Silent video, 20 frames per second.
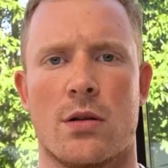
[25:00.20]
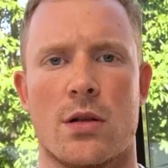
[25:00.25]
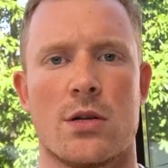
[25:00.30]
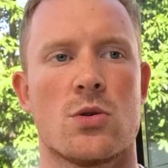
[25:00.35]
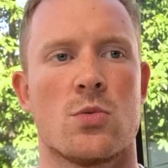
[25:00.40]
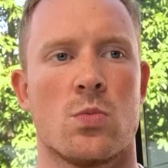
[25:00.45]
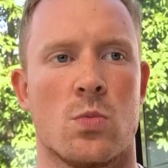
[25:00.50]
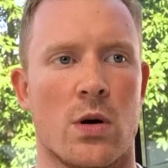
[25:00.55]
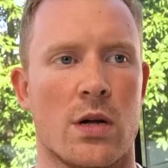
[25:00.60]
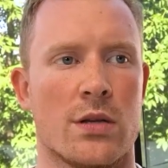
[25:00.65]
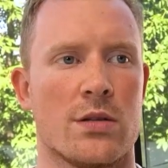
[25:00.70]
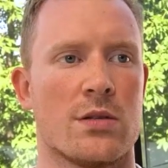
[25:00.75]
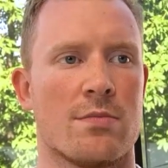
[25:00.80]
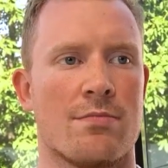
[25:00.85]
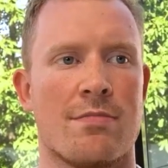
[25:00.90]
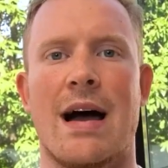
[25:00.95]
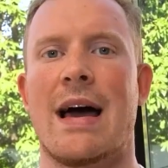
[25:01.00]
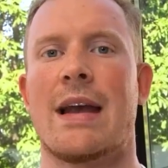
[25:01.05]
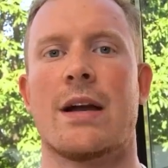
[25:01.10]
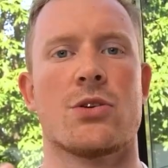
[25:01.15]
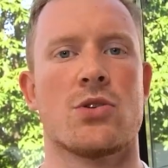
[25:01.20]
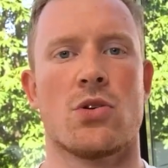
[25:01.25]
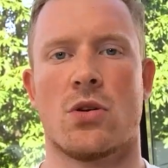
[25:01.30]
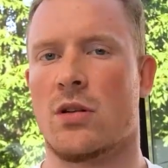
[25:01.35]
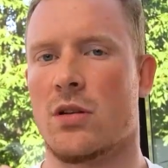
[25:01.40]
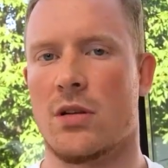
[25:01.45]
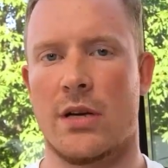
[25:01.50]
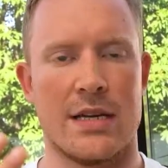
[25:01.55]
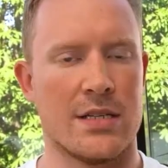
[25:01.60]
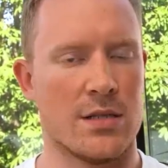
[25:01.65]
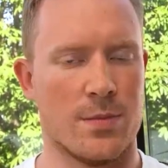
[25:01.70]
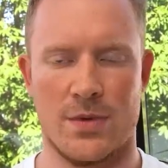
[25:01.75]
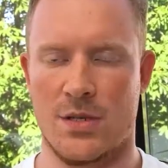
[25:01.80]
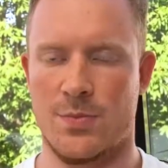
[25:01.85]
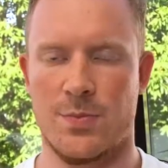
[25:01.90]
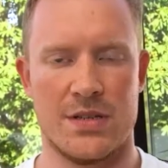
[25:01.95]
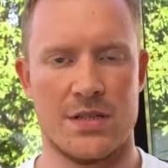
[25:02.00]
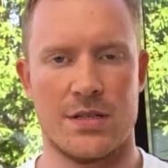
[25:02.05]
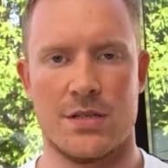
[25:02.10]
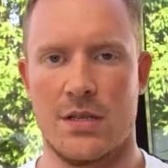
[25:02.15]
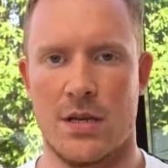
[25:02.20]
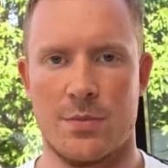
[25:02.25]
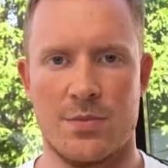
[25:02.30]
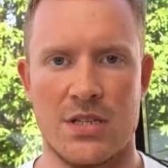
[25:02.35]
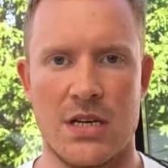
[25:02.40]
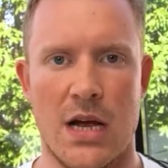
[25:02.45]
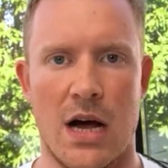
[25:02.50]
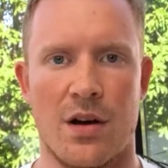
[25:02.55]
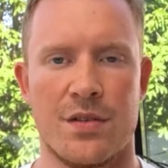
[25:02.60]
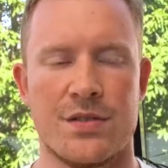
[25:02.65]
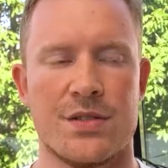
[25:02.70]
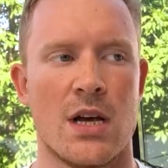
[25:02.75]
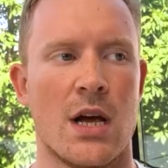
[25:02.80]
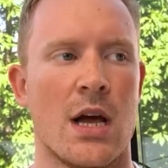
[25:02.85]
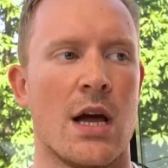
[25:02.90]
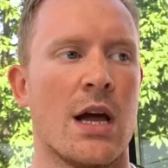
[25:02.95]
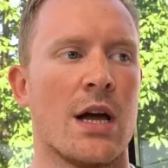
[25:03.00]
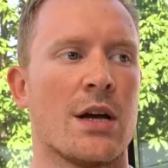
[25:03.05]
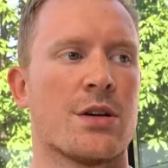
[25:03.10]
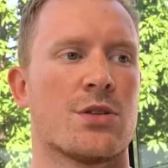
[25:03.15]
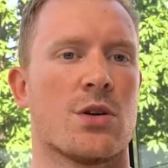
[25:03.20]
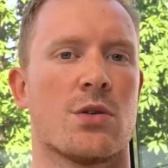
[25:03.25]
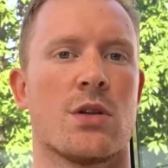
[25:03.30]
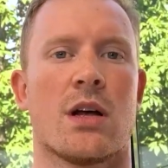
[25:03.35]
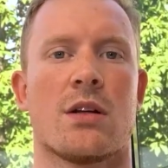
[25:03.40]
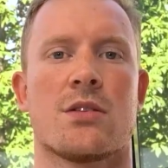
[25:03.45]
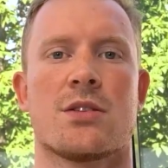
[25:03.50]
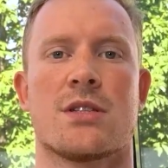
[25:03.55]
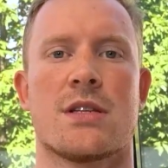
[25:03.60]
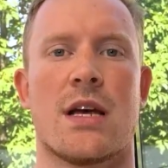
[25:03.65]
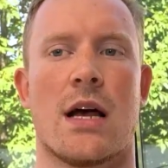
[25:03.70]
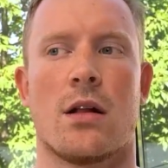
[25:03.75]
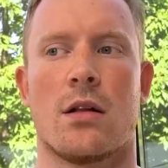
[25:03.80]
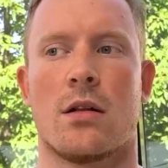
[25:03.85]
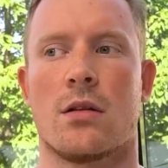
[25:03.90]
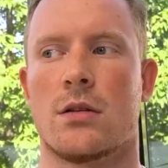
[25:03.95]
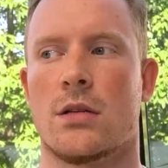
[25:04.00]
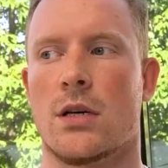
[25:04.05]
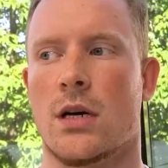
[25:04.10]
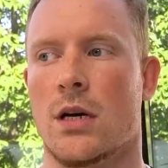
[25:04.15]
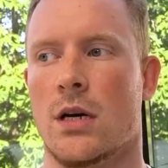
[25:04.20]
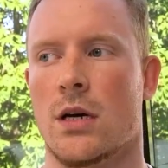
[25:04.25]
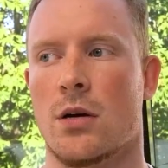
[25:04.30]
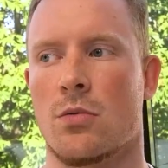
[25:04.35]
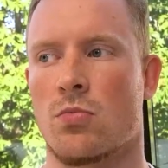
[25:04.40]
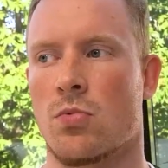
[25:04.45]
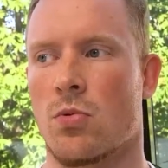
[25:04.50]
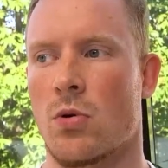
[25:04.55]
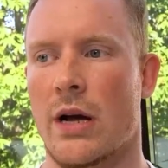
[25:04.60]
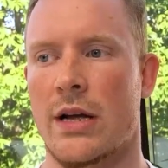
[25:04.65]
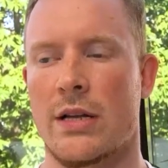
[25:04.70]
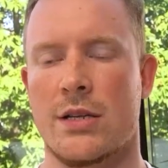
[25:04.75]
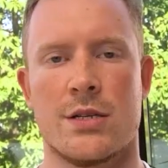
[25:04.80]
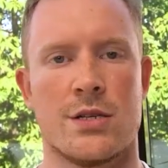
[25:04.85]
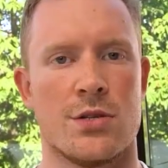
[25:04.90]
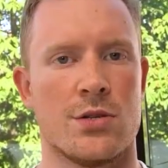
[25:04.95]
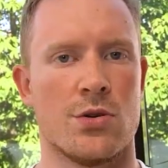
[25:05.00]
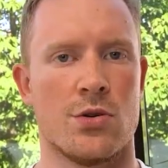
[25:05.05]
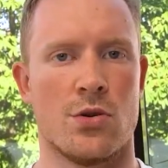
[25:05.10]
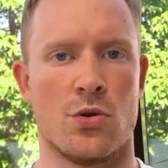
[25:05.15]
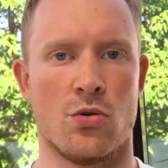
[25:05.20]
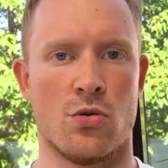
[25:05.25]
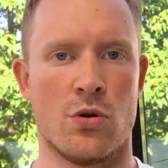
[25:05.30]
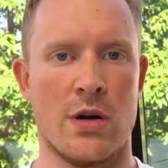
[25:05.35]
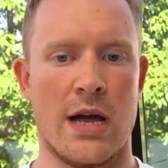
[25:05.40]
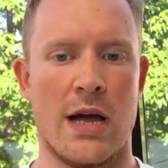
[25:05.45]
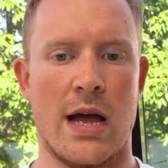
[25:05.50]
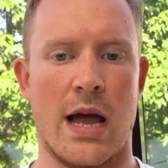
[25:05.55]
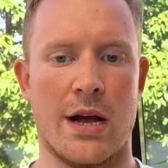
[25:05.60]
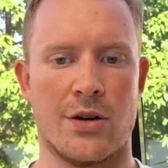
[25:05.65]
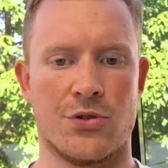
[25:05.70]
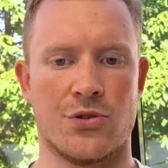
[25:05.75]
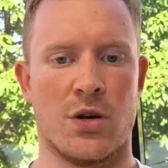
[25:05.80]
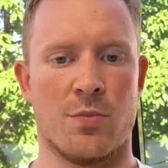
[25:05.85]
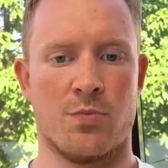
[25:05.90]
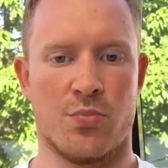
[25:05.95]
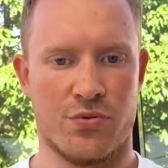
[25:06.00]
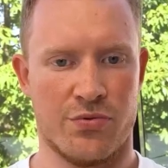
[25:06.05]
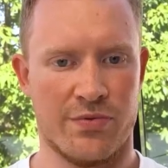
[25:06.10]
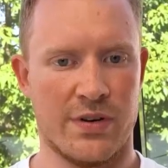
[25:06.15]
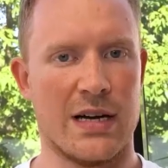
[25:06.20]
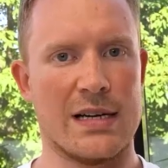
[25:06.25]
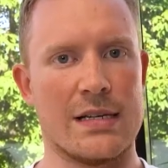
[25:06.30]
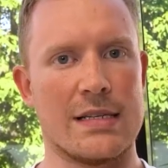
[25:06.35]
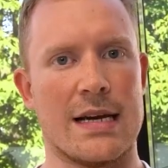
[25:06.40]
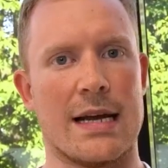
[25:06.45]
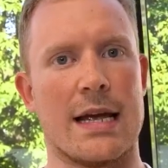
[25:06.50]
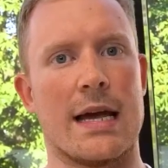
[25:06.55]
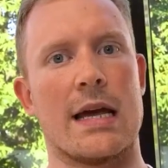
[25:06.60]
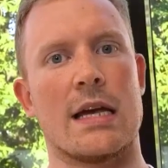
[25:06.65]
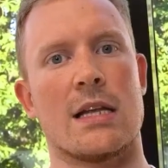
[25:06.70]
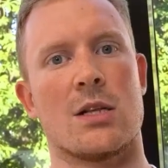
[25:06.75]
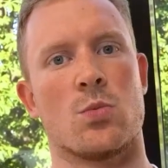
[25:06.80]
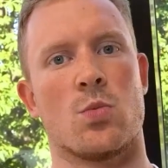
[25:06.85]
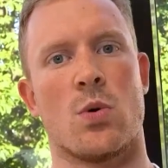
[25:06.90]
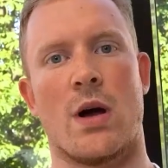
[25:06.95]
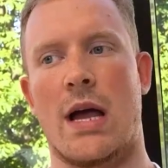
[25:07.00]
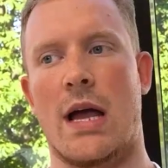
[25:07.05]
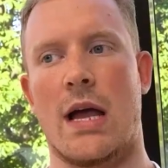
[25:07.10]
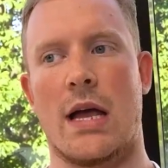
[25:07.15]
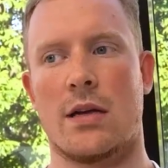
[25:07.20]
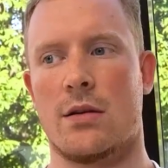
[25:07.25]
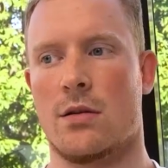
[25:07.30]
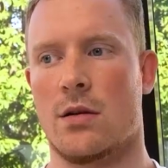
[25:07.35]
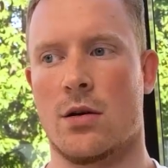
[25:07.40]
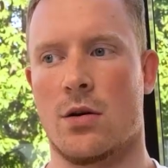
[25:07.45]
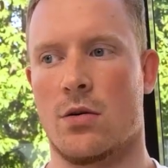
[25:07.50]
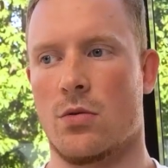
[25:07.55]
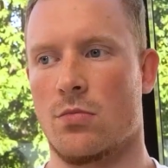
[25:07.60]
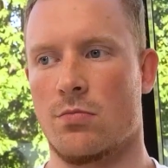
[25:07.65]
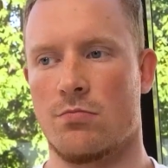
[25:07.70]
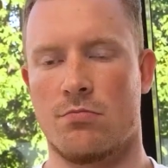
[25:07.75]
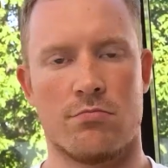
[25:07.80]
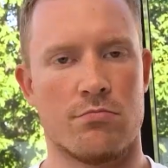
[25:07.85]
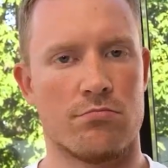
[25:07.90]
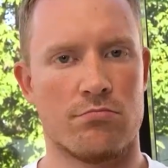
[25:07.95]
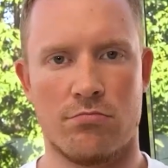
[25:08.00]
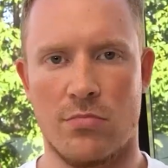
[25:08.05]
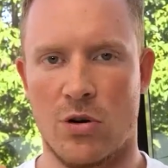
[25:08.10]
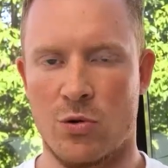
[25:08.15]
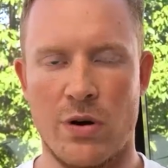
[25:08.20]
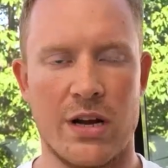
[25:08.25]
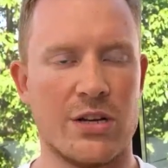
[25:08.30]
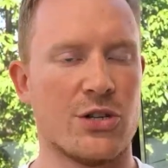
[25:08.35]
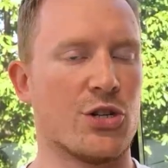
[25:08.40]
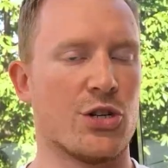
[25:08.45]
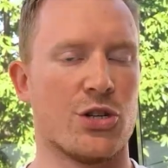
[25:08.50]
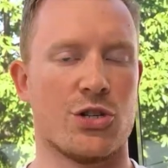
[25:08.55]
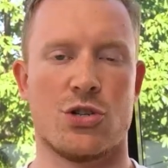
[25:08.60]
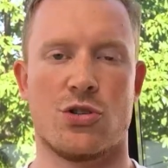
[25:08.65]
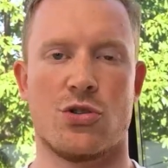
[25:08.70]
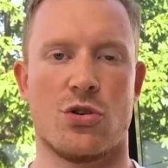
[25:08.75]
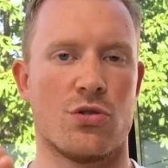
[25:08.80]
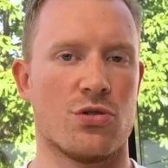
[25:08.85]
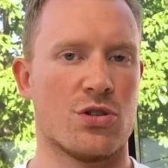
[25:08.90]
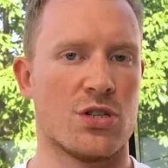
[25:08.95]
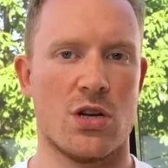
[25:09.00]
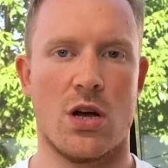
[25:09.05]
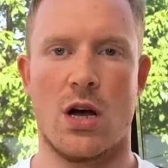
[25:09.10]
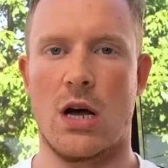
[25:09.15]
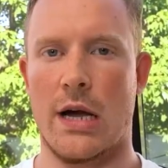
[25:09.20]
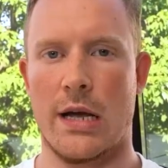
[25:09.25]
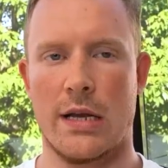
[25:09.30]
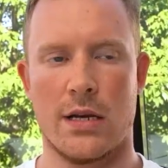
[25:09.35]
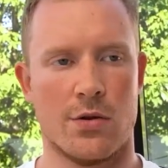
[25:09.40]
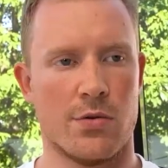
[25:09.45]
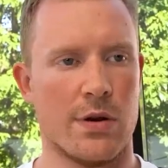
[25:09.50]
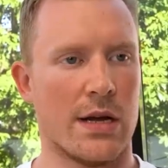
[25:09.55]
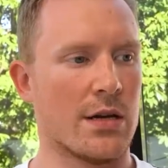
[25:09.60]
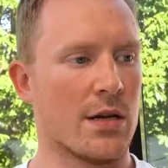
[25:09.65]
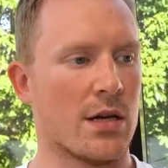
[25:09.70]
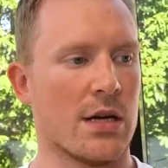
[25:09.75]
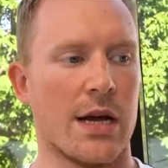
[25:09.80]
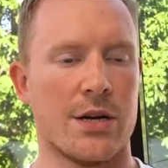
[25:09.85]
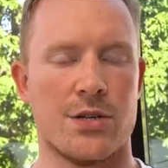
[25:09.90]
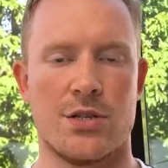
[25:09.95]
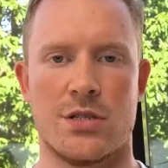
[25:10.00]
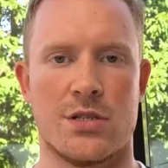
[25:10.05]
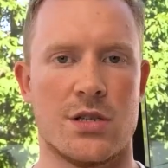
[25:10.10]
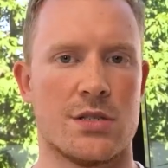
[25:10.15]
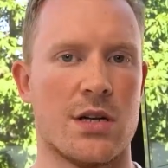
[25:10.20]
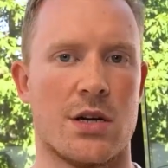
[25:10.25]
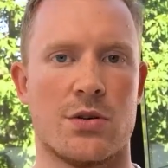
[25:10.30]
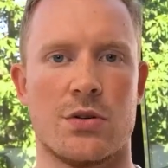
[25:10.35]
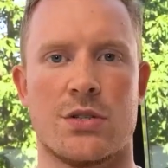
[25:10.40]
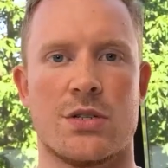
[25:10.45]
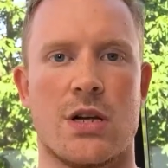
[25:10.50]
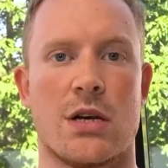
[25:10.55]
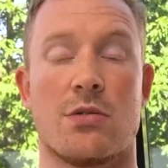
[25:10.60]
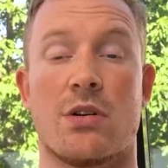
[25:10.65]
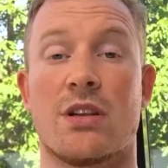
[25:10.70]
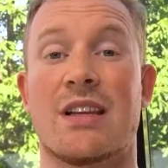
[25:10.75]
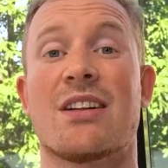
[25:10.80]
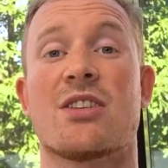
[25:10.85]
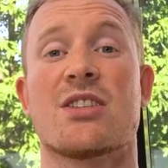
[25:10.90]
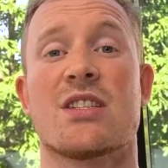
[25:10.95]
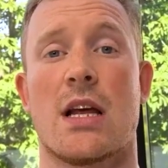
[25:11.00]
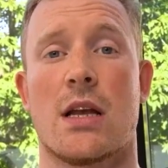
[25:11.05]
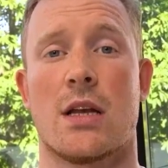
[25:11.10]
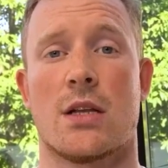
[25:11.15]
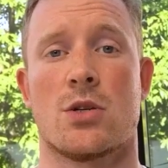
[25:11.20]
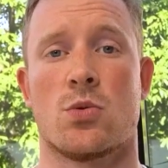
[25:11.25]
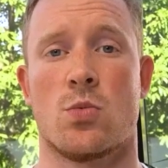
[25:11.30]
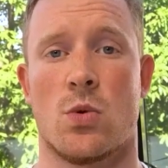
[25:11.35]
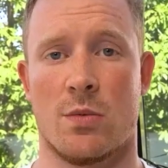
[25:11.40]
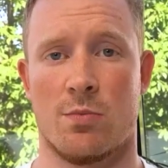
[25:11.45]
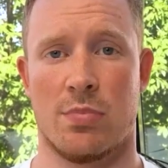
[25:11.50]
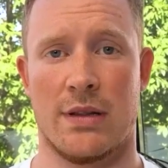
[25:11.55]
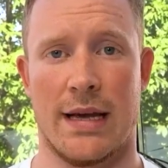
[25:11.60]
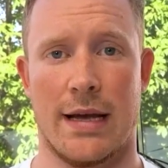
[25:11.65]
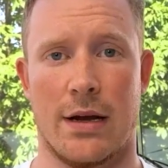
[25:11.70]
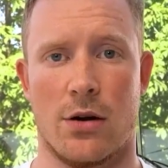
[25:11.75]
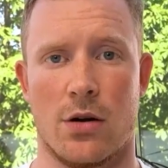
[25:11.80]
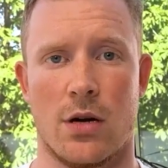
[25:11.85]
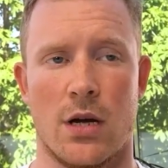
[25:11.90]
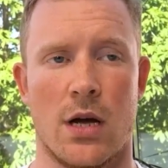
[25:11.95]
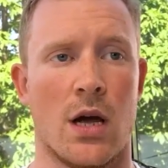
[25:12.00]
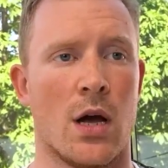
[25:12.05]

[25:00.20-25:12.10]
doesn't want to manage all of the SMS business themselves, So they'll sell the rights to actually provide the gateway, register, sign, create connections, etc., etc. They'll sell it to one player.